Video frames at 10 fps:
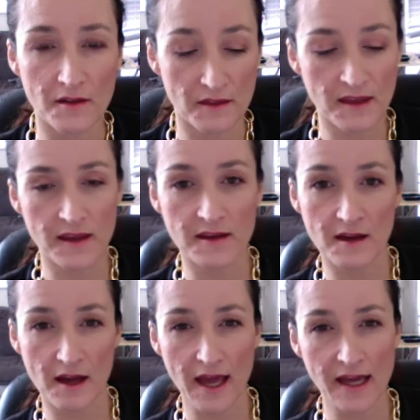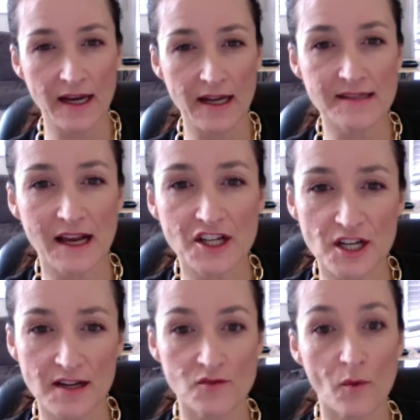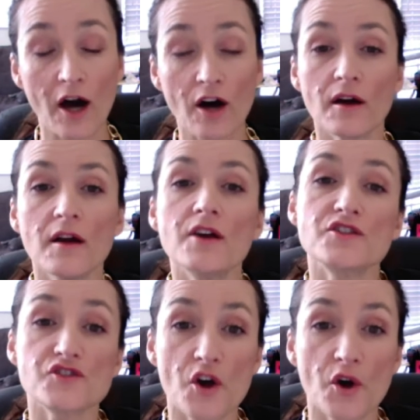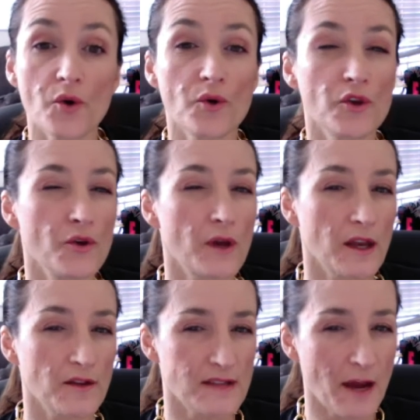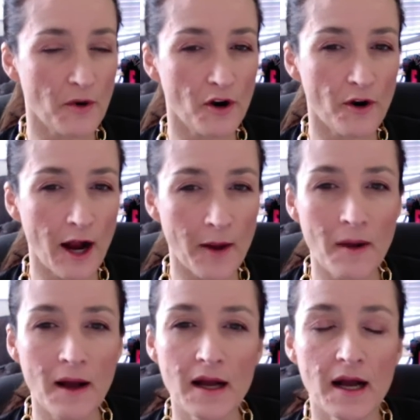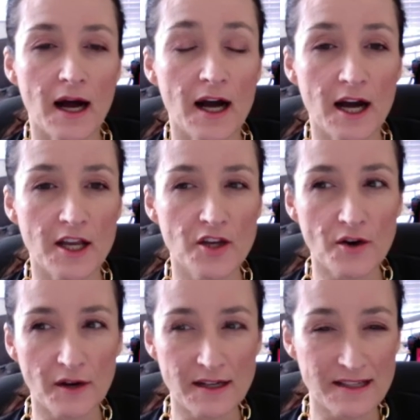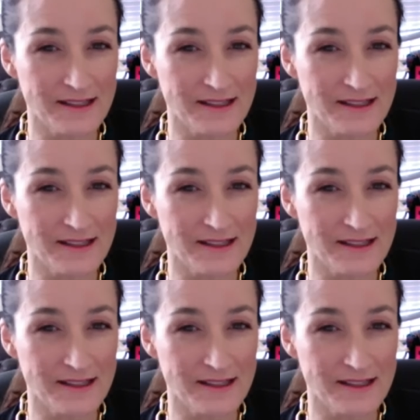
the editing section as well. So you can use that program. You don't need to